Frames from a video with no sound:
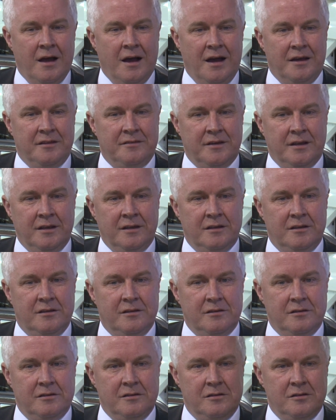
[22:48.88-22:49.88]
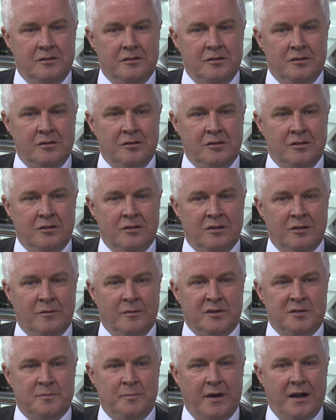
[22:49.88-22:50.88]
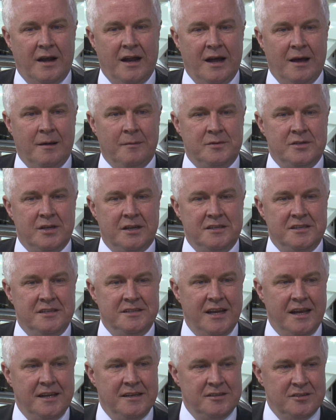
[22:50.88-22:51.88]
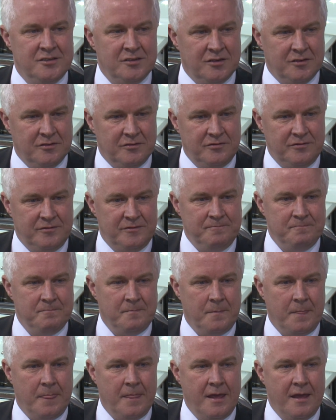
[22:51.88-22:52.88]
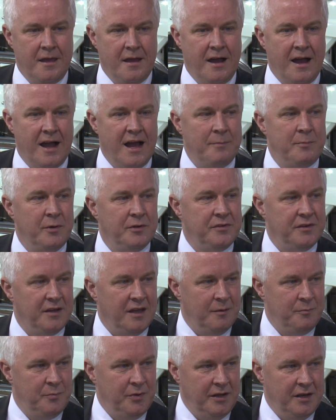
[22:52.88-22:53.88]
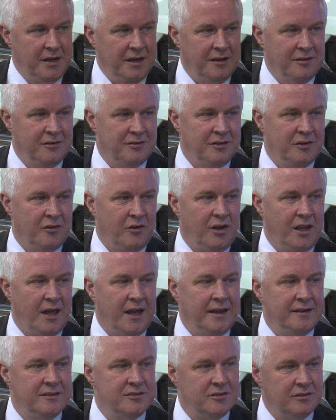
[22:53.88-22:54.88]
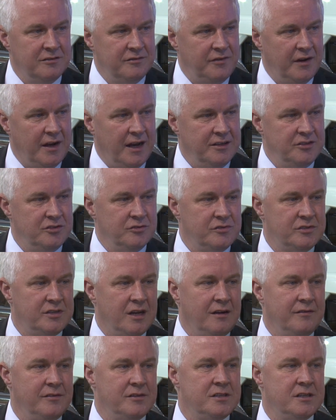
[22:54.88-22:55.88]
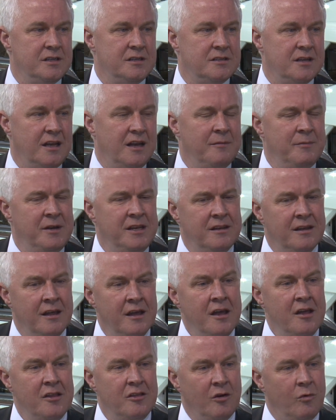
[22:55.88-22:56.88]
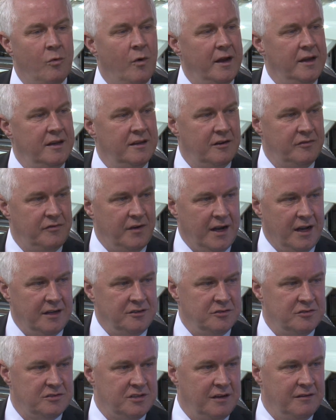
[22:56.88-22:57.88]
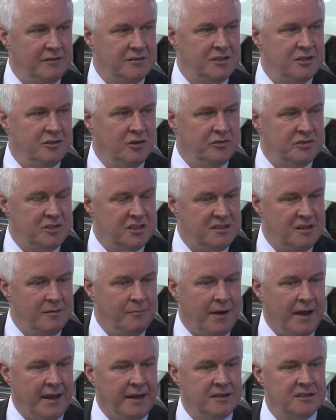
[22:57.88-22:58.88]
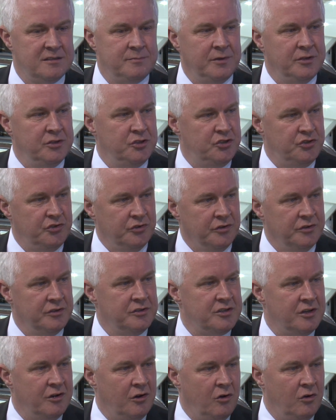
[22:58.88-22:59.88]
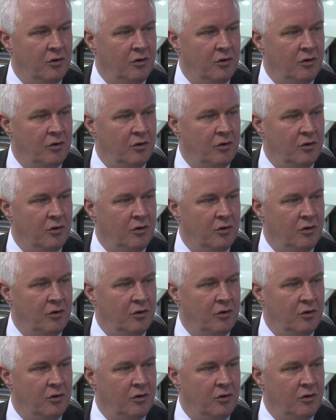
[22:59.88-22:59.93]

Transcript: I think there was perhaps a sense of apathy appearing on the reliance on financial services, and I mean the wider financial services, not just the banks, but insurance and